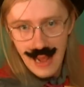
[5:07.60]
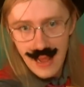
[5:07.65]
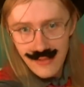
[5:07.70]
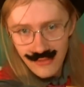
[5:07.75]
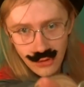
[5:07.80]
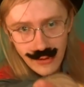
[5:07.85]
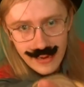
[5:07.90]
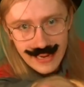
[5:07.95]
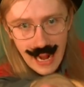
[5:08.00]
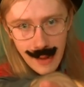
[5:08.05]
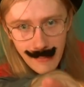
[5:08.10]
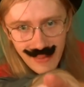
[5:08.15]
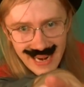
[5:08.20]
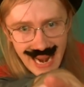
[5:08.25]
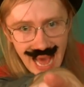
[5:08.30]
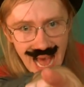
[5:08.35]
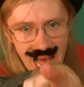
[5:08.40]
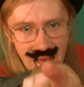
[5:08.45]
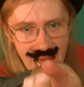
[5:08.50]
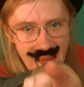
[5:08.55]
Trick number
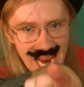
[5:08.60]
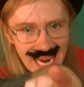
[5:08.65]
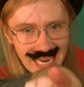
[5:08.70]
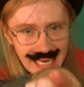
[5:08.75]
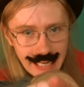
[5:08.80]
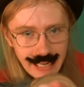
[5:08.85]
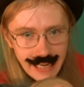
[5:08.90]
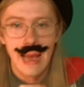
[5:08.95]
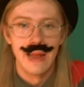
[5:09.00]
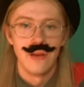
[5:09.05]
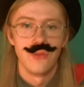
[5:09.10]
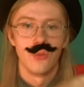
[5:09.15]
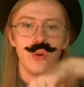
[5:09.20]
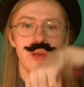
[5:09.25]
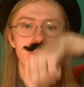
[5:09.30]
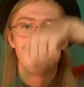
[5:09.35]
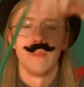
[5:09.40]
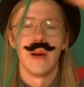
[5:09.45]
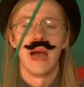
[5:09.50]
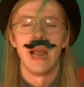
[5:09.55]
9. And
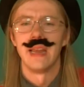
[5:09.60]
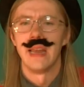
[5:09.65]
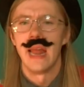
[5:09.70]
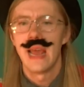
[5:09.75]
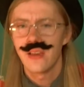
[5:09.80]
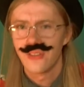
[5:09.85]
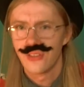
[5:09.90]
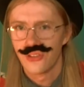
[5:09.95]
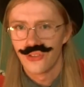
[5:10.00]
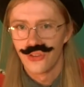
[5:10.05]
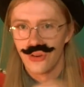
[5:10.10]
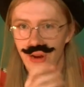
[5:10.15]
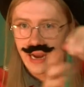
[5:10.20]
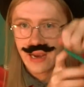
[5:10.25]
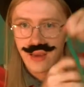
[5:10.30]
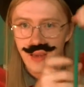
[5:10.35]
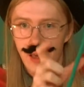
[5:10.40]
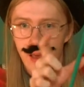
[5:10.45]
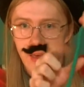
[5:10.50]
with my next trick,